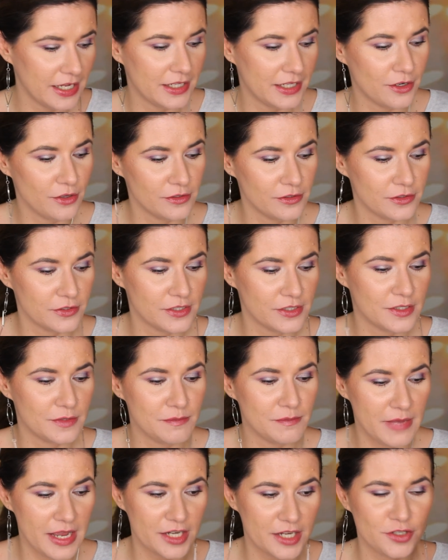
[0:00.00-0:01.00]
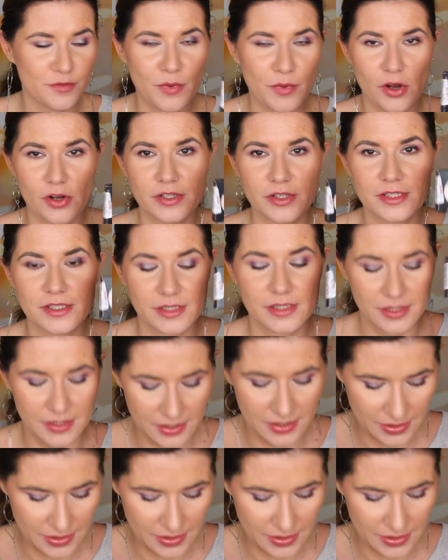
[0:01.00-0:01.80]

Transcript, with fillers: and also Smashbox